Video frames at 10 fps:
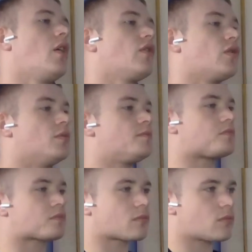So
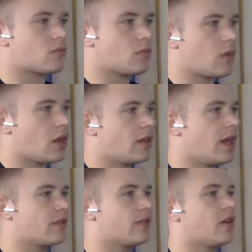
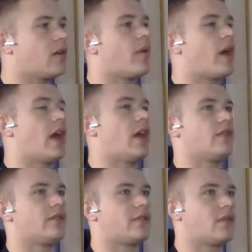next up
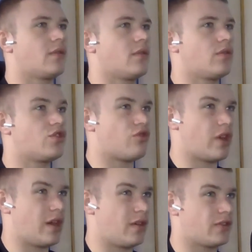is
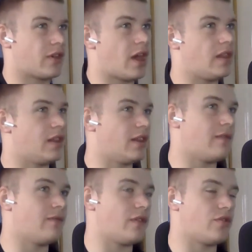stress in the
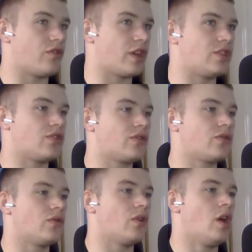lengthened range.
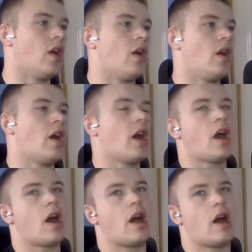So
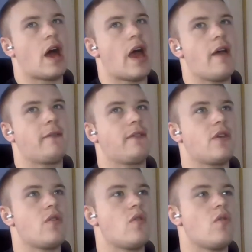if
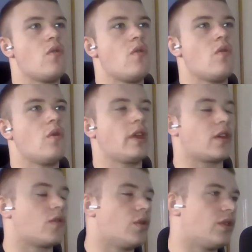you
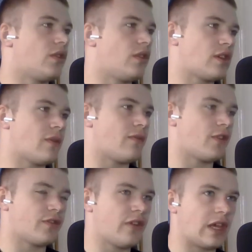like go into the gym
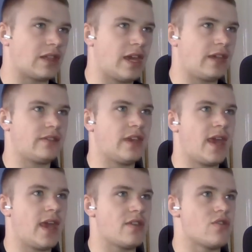first thing, let's say